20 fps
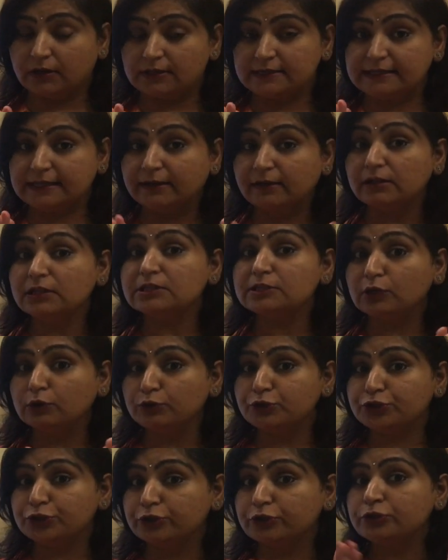single
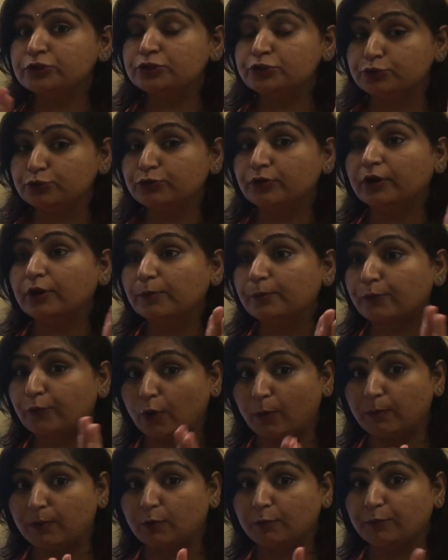solution to a
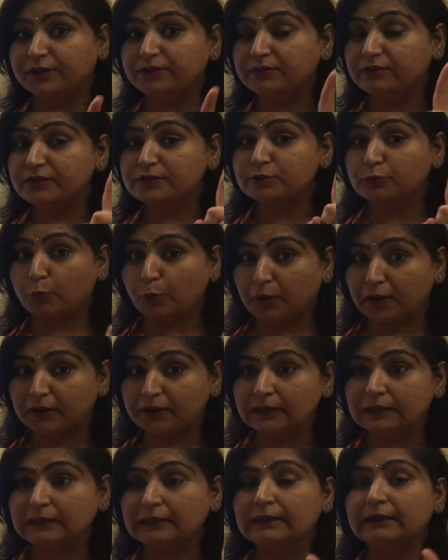problem. When there is
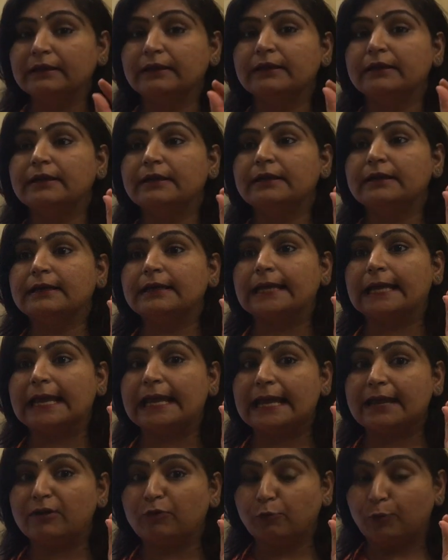one
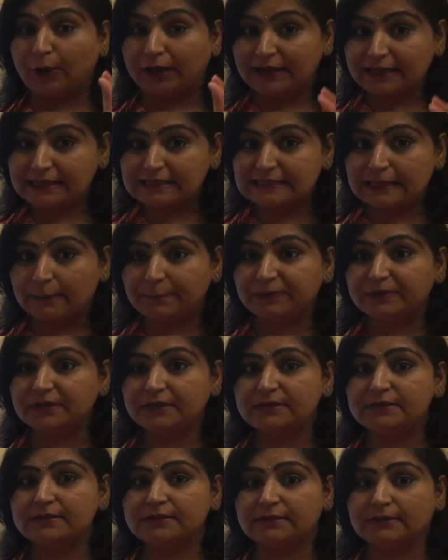well
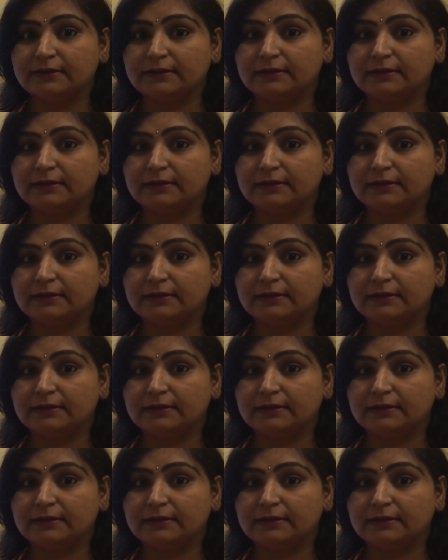accepted